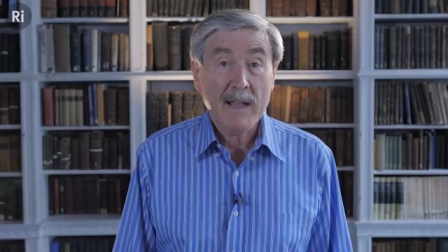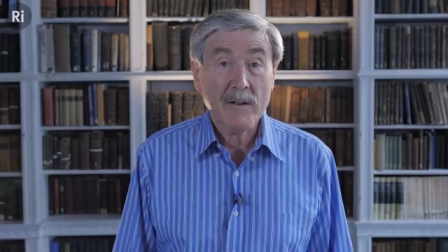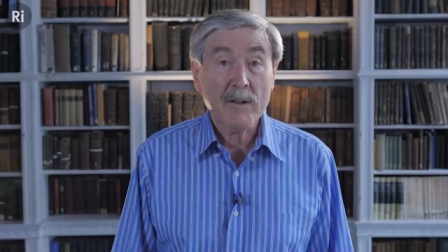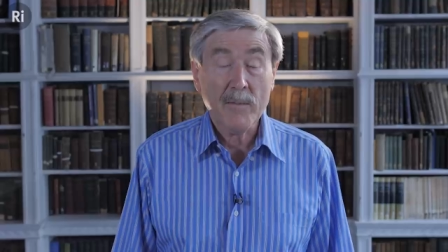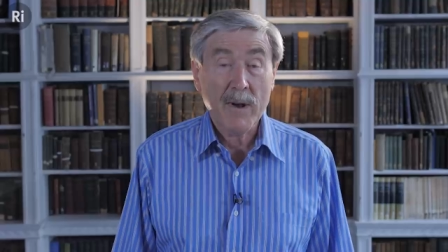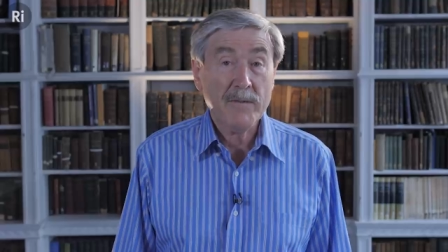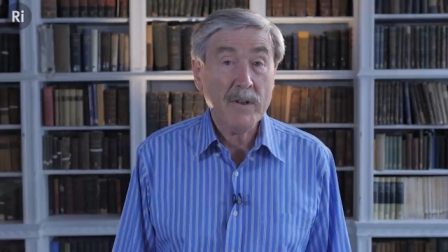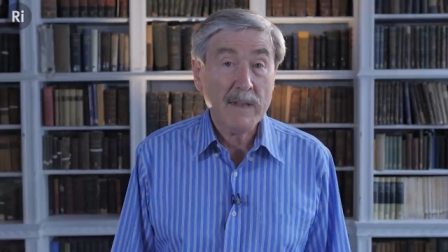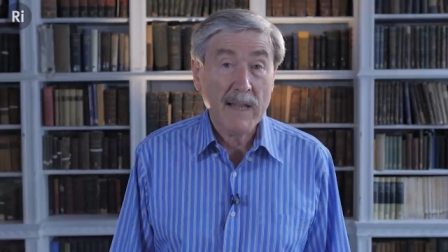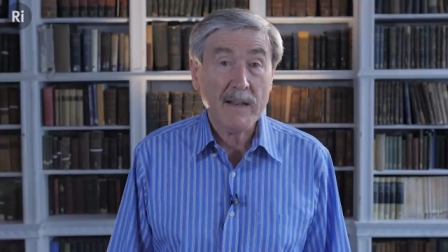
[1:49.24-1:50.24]
And a good way of
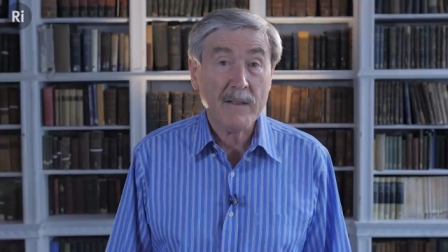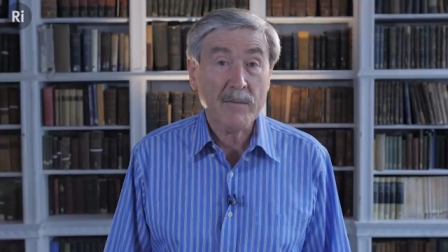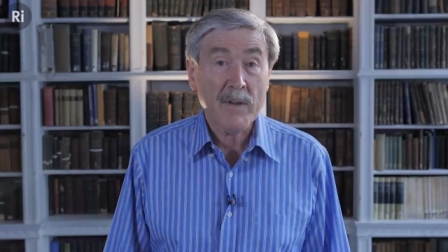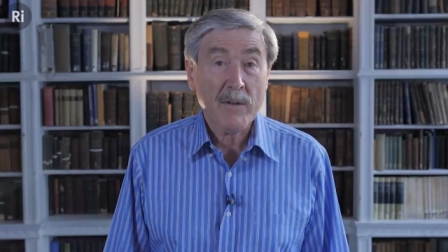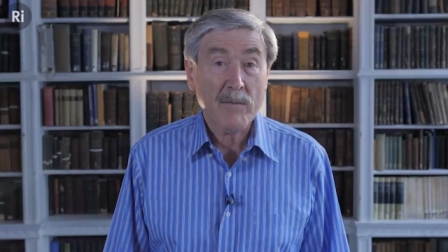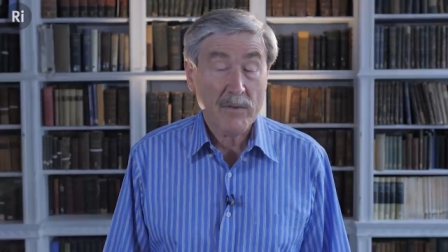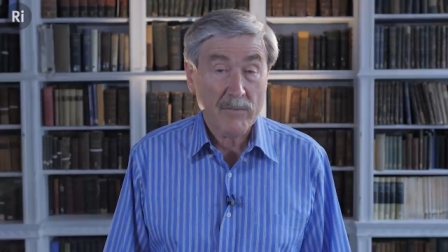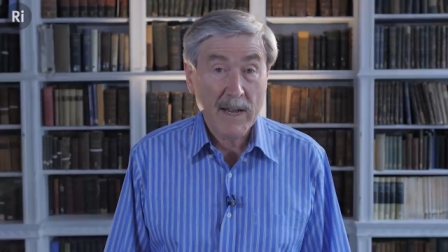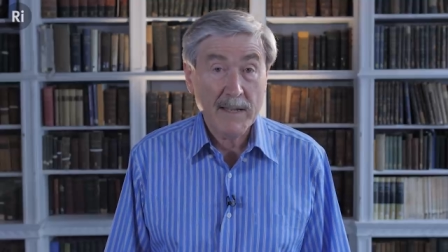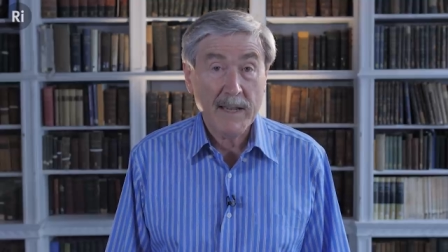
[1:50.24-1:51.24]
doing that is with
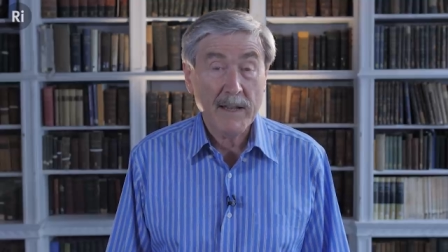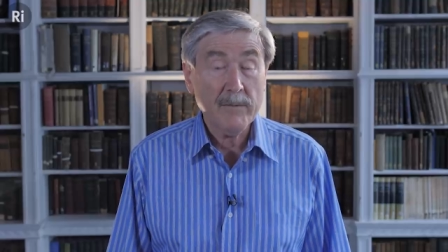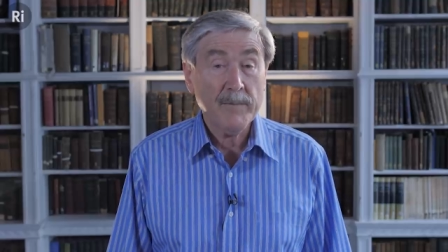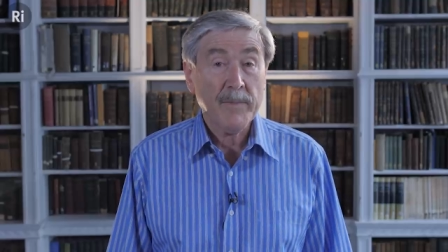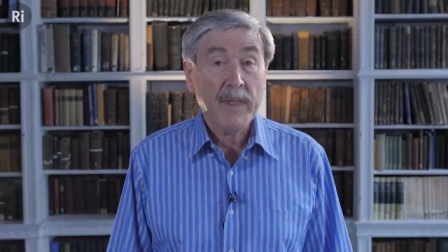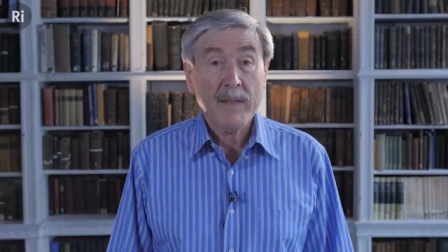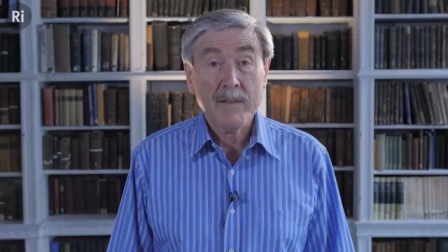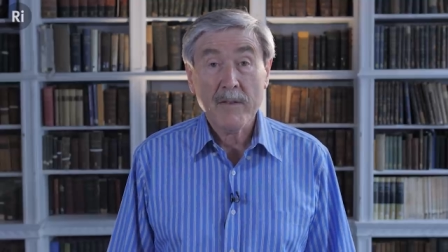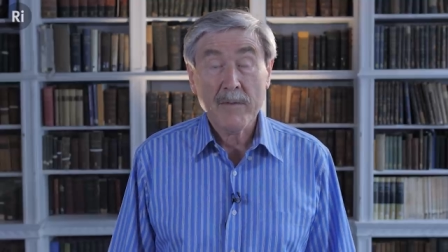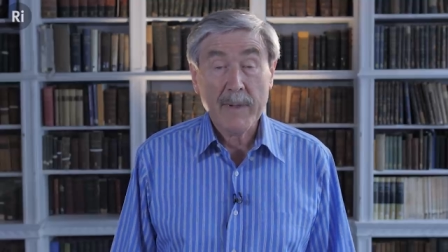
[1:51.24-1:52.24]
radio,
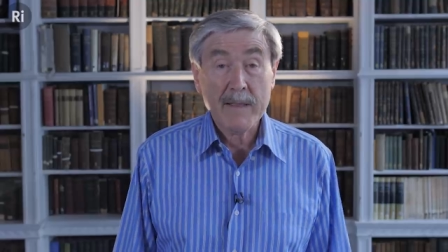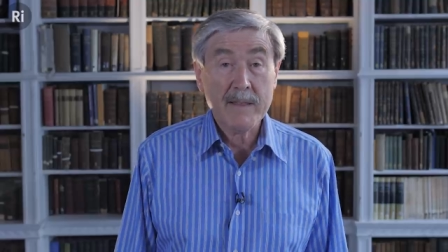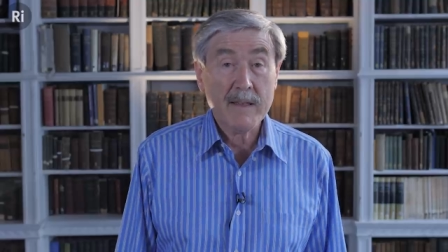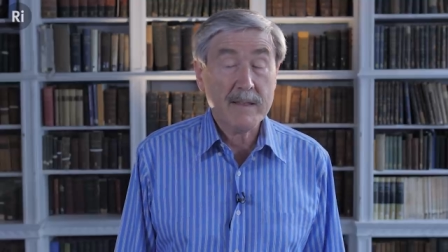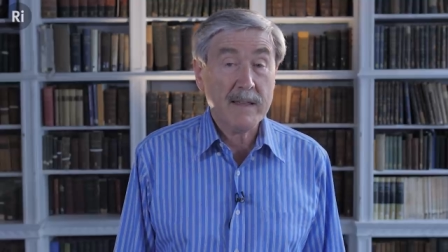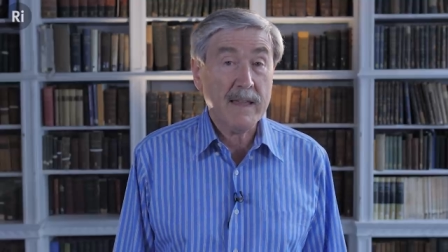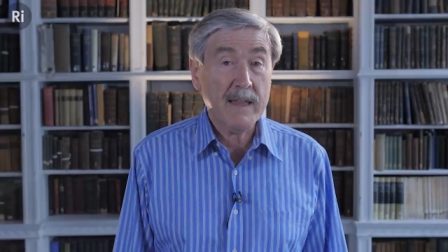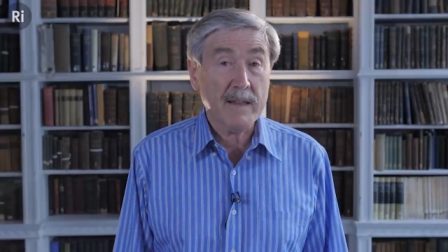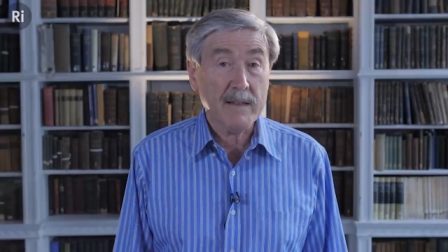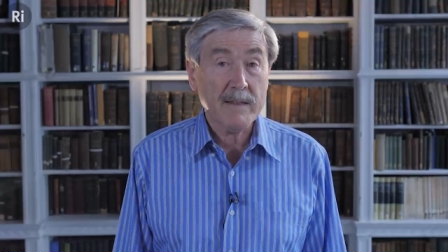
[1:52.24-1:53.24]
so for about 60
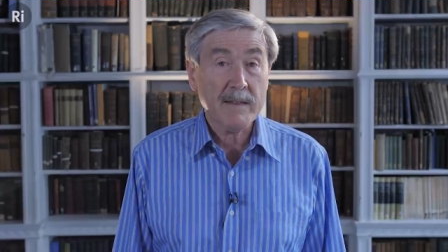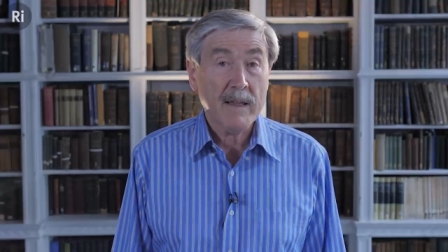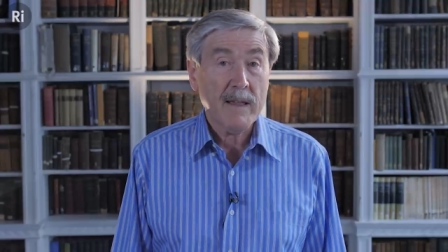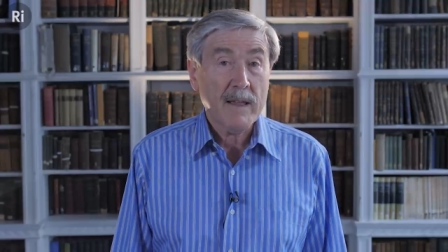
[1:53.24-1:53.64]
years,